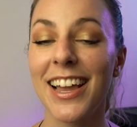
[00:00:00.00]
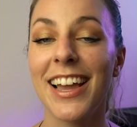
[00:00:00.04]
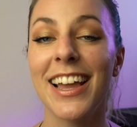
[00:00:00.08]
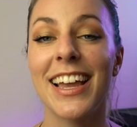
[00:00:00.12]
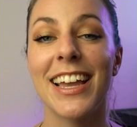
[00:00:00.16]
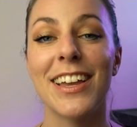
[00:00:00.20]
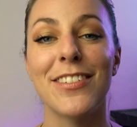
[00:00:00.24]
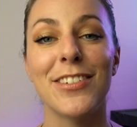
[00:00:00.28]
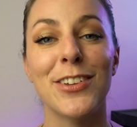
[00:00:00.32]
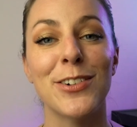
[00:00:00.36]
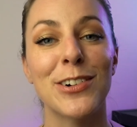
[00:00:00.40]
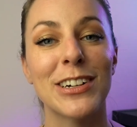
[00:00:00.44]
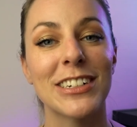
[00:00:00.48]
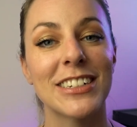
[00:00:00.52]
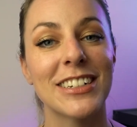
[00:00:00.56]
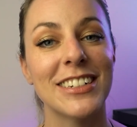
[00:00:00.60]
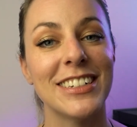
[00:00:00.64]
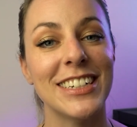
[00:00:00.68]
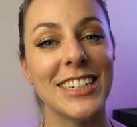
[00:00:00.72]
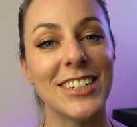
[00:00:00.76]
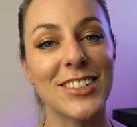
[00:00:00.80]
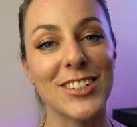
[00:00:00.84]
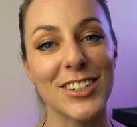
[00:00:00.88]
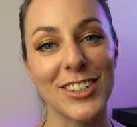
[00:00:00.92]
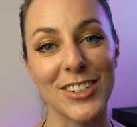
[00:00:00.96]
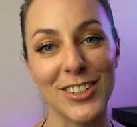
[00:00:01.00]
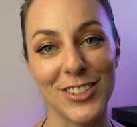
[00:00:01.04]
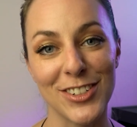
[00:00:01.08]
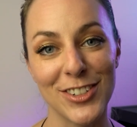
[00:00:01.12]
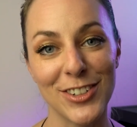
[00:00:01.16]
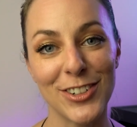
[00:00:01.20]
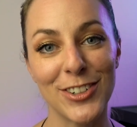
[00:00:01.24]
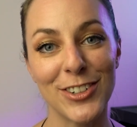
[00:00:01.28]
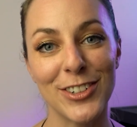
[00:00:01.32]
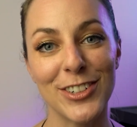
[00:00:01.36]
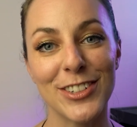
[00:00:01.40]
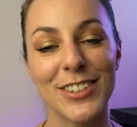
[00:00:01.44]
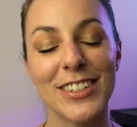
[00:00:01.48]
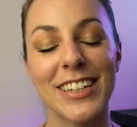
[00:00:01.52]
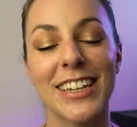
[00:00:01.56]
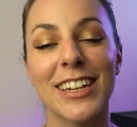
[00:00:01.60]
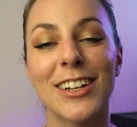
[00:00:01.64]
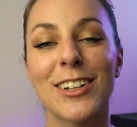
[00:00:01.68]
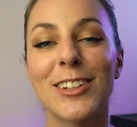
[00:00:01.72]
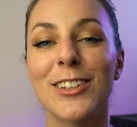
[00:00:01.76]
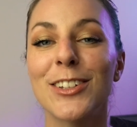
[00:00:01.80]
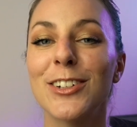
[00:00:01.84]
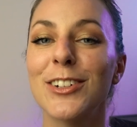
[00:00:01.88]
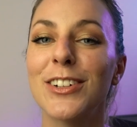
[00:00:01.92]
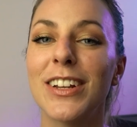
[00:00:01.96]
If you want to teach adults,
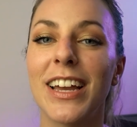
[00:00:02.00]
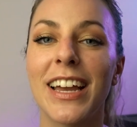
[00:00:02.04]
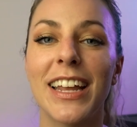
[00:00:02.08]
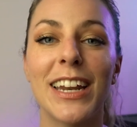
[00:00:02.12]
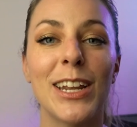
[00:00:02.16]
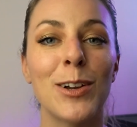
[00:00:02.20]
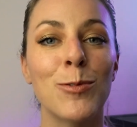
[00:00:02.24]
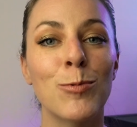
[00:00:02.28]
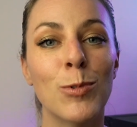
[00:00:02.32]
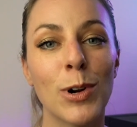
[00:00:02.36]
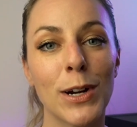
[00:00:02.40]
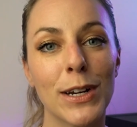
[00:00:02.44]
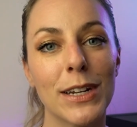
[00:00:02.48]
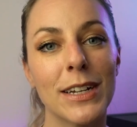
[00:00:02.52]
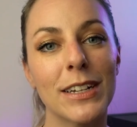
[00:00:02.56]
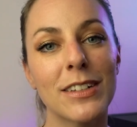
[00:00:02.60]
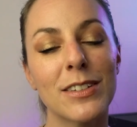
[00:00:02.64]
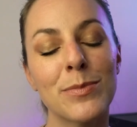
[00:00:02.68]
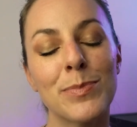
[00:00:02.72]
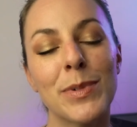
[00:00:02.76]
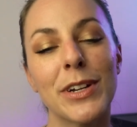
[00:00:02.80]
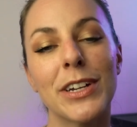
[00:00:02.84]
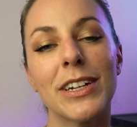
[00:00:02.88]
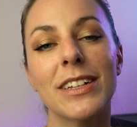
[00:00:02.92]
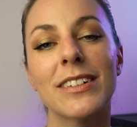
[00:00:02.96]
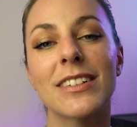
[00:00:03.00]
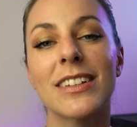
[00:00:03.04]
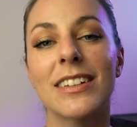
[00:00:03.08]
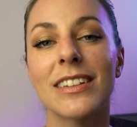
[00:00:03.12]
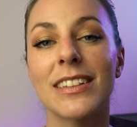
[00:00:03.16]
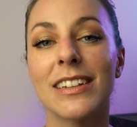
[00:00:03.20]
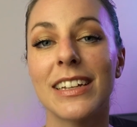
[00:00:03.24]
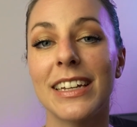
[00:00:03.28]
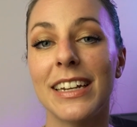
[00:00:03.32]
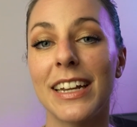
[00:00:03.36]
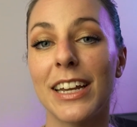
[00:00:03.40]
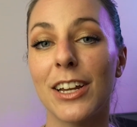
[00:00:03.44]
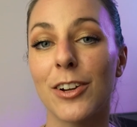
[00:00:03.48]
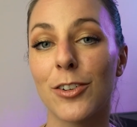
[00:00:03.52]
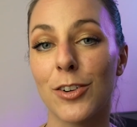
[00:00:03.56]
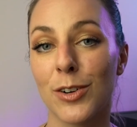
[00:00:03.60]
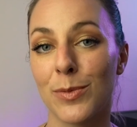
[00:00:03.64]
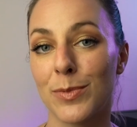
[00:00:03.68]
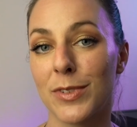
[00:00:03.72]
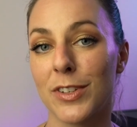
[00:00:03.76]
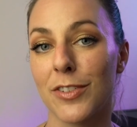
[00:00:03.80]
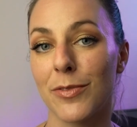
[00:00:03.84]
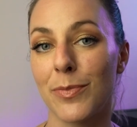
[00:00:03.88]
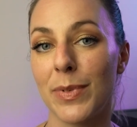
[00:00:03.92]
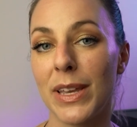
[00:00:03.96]
include any work experience leading
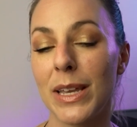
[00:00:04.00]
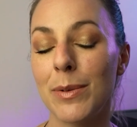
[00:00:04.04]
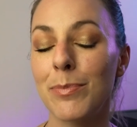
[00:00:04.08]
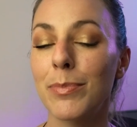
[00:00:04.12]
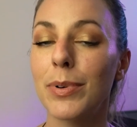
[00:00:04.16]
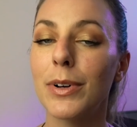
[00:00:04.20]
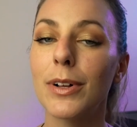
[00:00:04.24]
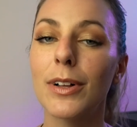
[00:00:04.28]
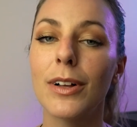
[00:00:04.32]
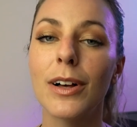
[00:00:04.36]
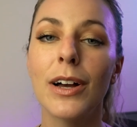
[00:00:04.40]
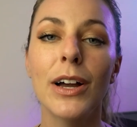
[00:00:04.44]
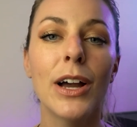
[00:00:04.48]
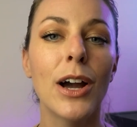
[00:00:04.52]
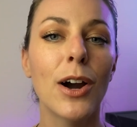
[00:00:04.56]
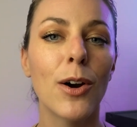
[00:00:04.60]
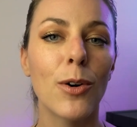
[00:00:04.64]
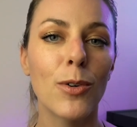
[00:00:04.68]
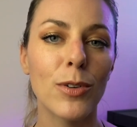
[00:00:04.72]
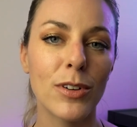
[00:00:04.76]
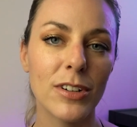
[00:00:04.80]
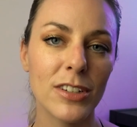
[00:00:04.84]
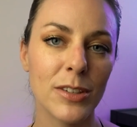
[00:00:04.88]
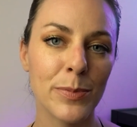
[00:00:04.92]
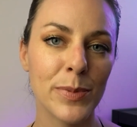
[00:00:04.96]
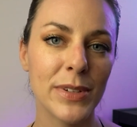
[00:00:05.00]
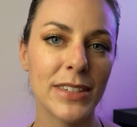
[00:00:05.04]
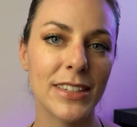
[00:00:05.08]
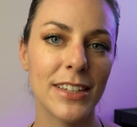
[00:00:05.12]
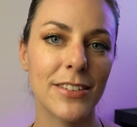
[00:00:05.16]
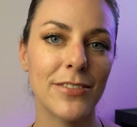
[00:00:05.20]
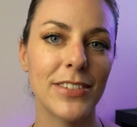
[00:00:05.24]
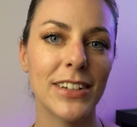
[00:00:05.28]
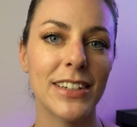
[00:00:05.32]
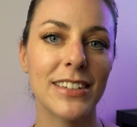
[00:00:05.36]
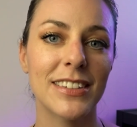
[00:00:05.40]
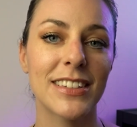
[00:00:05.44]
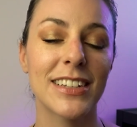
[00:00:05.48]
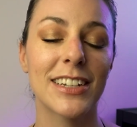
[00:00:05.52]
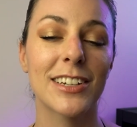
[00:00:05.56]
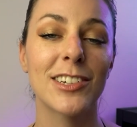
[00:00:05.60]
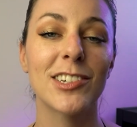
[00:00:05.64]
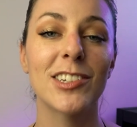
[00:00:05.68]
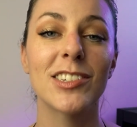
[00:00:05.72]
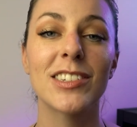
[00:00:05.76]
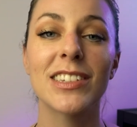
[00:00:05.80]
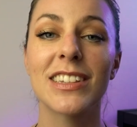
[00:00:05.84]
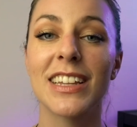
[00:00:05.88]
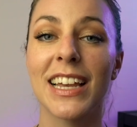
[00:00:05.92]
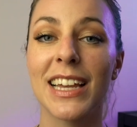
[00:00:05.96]
groups of people or specific
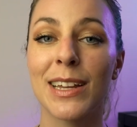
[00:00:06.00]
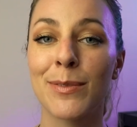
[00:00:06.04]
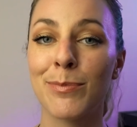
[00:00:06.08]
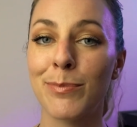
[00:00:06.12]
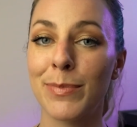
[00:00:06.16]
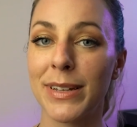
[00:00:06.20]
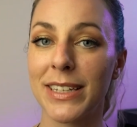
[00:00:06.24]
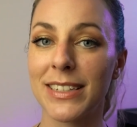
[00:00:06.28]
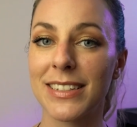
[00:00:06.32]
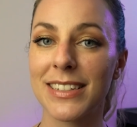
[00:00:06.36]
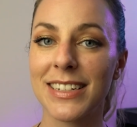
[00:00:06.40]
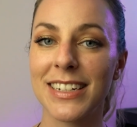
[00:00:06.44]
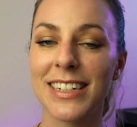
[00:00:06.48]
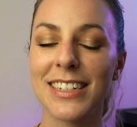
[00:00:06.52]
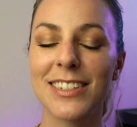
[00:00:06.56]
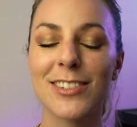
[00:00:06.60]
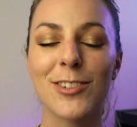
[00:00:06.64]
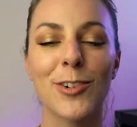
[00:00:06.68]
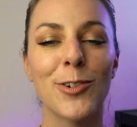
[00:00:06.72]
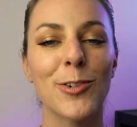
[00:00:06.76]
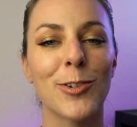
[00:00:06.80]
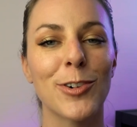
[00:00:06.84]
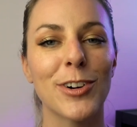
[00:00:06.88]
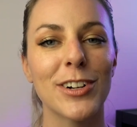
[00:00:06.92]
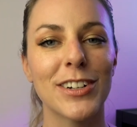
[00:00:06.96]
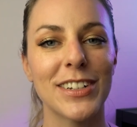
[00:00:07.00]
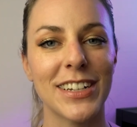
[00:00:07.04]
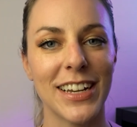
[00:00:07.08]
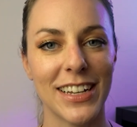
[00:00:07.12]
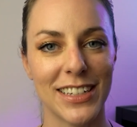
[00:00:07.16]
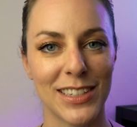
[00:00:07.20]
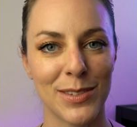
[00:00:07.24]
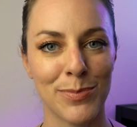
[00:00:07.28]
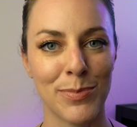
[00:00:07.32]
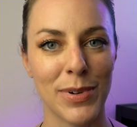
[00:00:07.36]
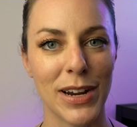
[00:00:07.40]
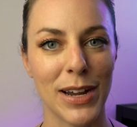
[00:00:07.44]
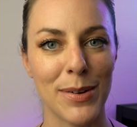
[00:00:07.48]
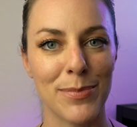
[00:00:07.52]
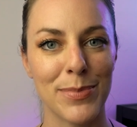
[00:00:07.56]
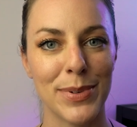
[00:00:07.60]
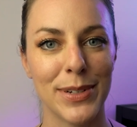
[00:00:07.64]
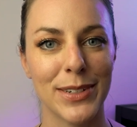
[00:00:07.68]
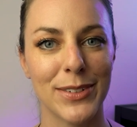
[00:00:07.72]
skills like business or test prep.